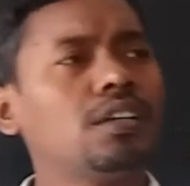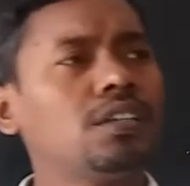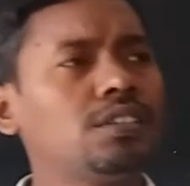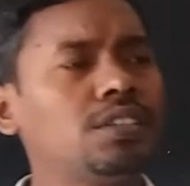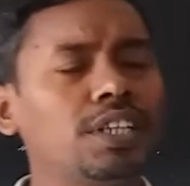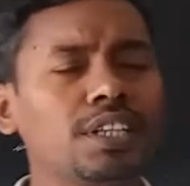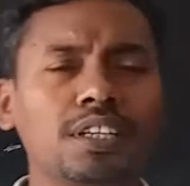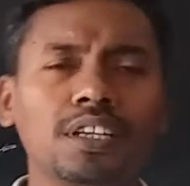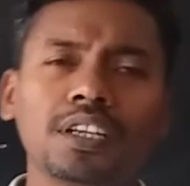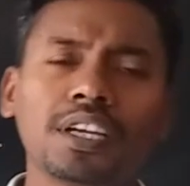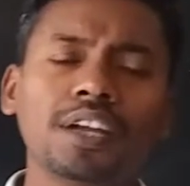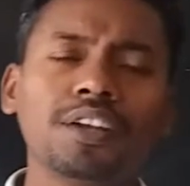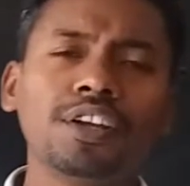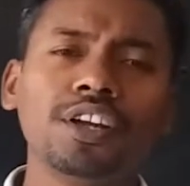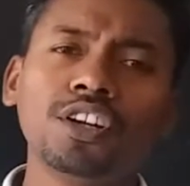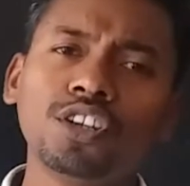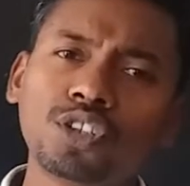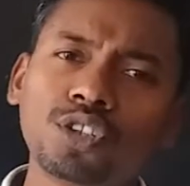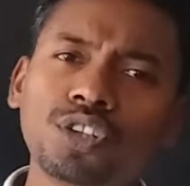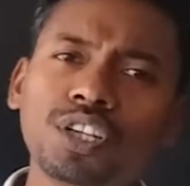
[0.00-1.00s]
taking an
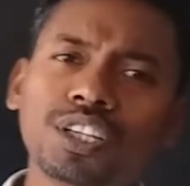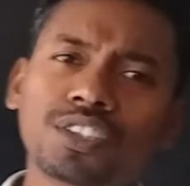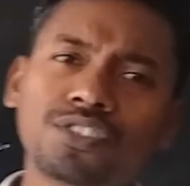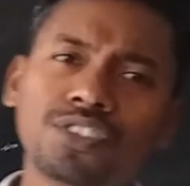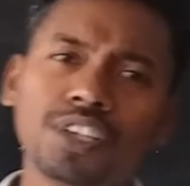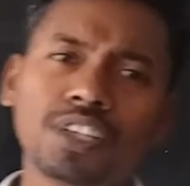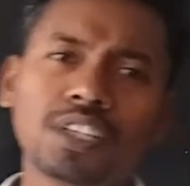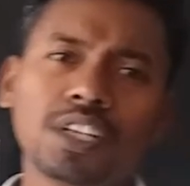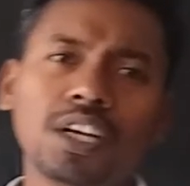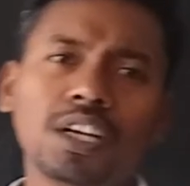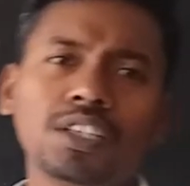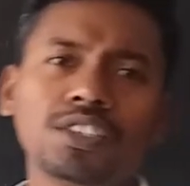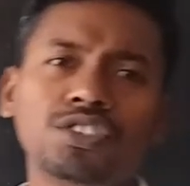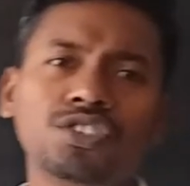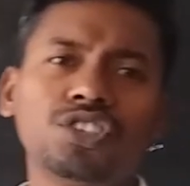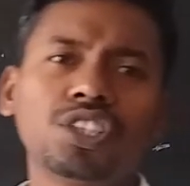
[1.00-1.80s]
introductory class,